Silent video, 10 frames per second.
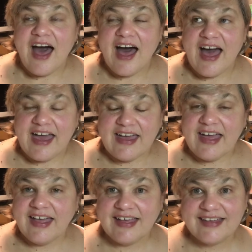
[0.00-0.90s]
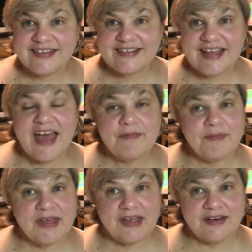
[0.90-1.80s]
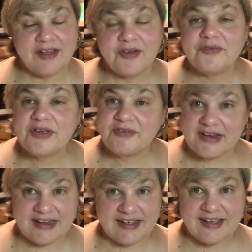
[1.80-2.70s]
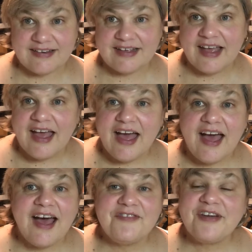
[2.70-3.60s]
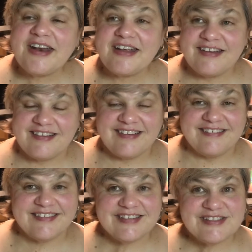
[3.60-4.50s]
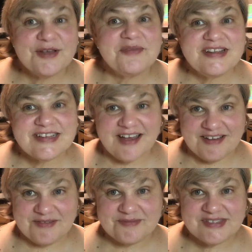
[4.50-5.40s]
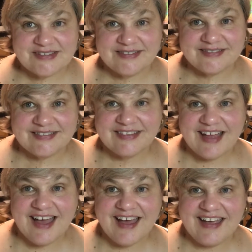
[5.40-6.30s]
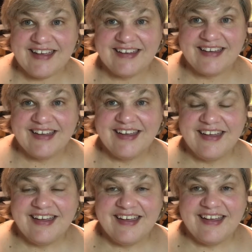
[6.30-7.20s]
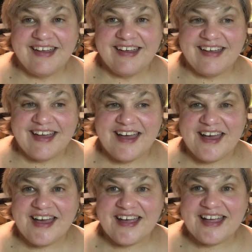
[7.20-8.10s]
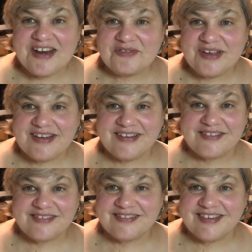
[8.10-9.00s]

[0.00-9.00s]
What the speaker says: I have been rereading it. I've read it so many times. I kind of read it